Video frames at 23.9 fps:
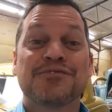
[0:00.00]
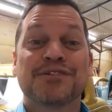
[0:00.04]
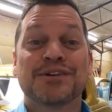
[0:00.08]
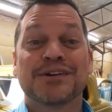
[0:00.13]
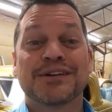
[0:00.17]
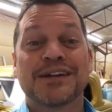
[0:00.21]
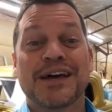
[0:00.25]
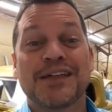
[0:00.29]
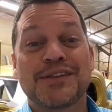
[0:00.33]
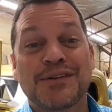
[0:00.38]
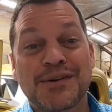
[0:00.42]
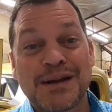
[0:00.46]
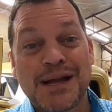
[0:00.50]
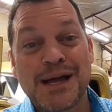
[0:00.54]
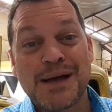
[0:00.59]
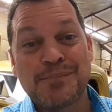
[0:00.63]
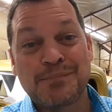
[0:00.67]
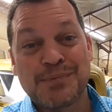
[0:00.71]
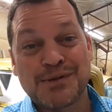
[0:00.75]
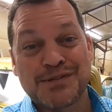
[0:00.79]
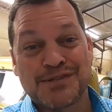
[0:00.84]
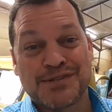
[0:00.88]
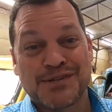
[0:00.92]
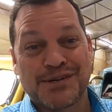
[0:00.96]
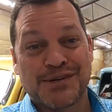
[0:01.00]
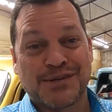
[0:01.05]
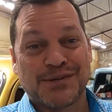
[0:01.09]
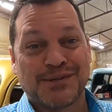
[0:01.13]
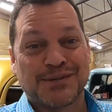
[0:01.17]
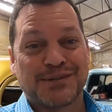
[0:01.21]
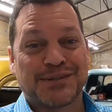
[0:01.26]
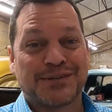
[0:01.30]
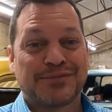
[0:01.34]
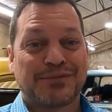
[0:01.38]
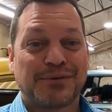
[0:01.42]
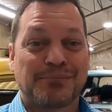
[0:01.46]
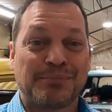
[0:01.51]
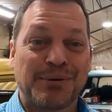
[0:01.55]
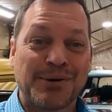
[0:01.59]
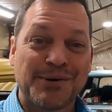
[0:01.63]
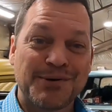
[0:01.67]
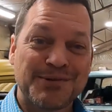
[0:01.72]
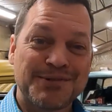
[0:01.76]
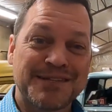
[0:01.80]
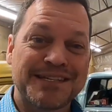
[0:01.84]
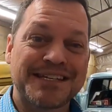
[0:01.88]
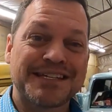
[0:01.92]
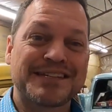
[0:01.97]
for another episode of
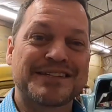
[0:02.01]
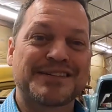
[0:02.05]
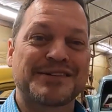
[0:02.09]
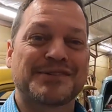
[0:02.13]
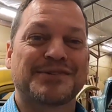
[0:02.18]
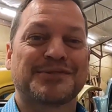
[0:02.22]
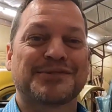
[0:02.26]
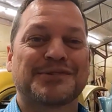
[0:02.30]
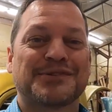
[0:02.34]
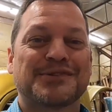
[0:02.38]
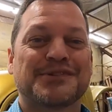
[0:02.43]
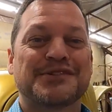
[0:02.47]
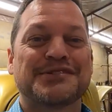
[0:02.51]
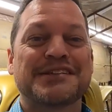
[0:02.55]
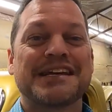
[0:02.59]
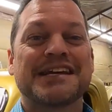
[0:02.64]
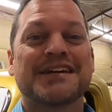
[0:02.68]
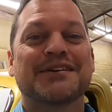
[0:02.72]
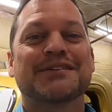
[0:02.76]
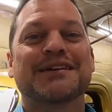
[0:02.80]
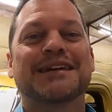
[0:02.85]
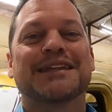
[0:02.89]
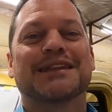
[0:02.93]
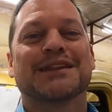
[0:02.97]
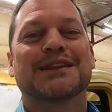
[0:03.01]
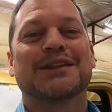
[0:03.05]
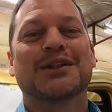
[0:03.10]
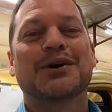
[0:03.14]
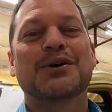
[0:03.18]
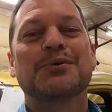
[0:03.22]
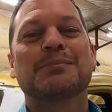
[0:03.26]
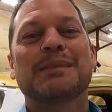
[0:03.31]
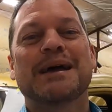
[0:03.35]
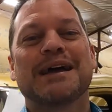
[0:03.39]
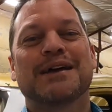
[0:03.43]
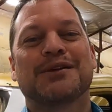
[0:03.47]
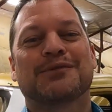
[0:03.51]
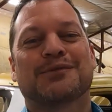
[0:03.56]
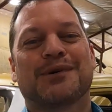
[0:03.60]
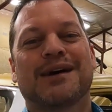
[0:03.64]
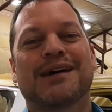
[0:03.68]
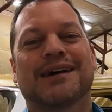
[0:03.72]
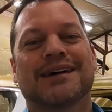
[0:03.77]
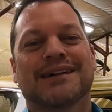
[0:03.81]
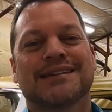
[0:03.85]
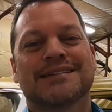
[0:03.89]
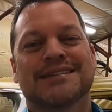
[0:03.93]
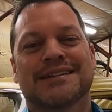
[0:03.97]
Opposing Cylinders here at Low Man
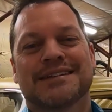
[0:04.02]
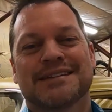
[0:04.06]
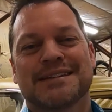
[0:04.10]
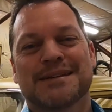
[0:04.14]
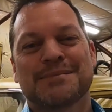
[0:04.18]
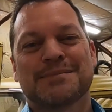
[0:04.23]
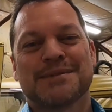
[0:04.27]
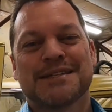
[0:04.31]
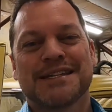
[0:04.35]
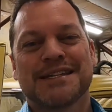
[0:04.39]
Rods in Tipp